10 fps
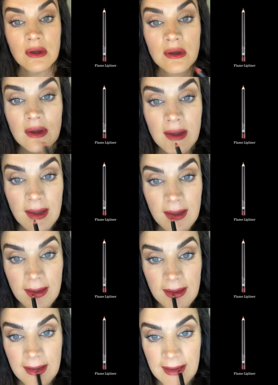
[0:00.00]

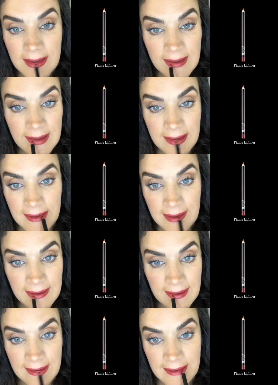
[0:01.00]

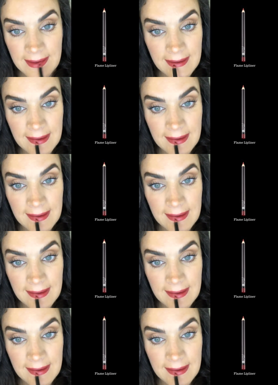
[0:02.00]
[no speech]